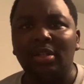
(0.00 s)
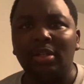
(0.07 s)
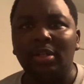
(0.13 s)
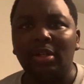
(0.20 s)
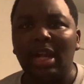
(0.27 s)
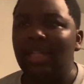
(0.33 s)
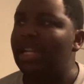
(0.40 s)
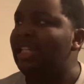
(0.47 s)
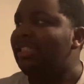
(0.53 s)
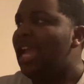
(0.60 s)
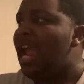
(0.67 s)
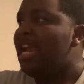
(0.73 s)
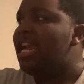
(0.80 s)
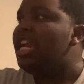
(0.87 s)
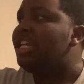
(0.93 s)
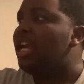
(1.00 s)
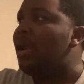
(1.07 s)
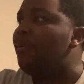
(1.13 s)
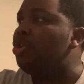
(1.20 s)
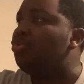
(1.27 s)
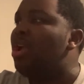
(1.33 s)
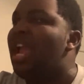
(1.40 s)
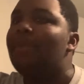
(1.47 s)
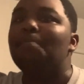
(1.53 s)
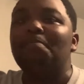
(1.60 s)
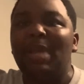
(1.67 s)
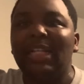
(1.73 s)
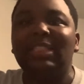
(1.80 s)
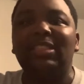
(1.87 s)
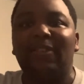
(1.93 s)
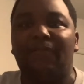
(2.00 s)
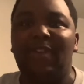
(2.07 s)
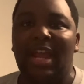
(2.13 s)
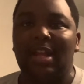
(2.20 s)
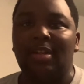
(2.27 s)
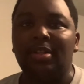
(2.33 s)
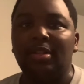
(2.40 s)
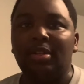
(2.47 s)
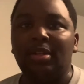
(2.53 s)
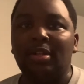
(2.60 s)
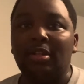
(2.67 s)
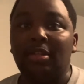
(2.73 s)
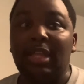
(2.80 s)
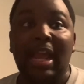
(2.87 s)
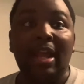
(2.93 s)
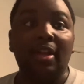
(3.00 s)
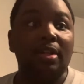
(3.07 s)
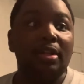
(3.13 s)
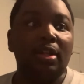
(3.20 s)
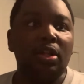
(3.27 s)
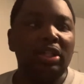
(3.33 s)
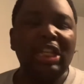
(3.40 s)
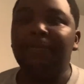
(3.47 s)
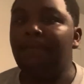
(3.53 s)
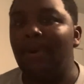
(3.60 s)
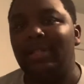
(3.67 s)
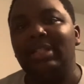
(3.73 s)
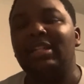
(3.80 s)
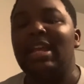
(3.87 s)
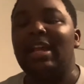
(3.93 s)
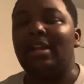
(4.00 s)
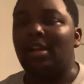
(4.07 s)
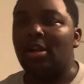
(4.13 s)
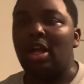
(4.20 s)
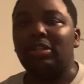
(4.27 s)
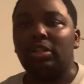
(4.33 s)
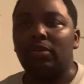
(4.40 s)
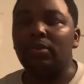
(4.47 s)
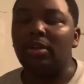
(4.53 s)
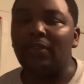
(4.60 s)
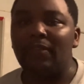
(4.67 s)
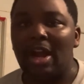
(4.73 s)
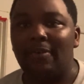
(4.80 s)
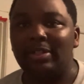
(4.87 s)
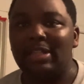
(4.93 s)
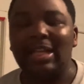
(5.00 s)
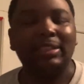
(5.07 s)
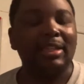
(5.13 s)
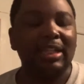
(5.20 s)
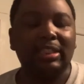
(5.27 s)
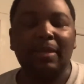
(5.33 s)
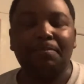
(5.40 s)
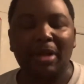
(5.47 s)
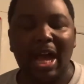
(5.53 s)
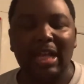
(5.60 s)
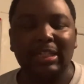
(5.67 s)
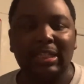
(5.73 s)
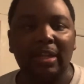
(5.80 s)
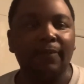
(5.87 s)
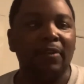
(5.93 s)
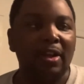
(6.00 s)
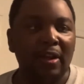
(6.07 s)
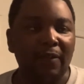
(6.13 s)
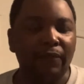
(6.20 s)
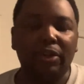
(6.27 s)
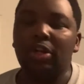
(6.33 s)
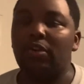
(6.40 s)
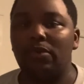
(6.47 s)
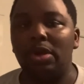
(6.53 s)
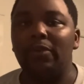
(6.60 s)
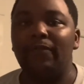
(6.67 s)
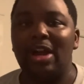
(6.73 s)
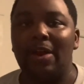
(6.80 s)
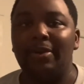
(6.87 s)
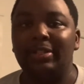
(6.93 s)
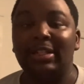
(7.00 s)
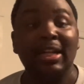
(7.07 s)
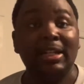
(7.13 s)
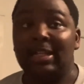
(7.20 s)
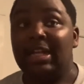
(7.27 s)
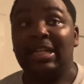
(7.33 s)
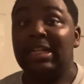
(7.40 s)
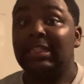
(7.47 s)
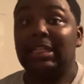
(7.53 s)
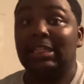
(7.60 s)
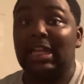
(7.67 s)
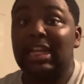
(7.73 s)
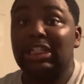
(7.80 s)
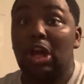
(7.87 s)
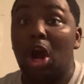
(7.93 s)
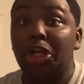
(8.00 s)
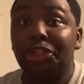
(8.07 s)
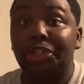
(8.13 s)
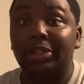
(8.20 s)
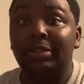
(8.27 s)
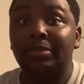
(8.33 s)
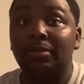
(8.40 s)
At least AEW admits the fact that this person had caught the coronavirus, has tested positive for the coronavirus. They did it to Lance Archer.